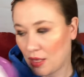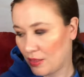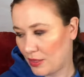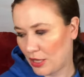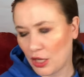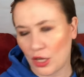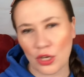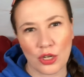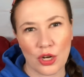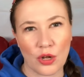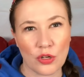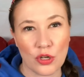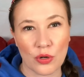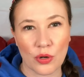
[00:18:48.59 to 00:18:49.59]
The
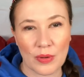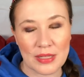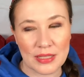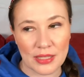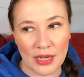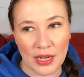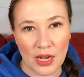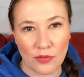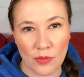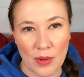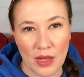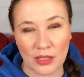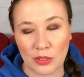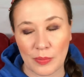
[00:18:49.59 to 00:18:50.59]
newer ones that I got from
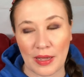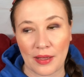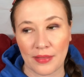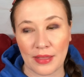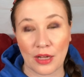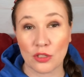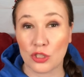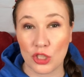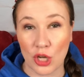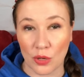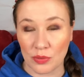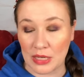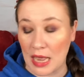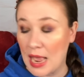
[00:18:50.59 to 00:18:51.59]
Ox Bathhouse
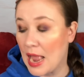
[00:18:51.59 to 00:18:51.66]
don't.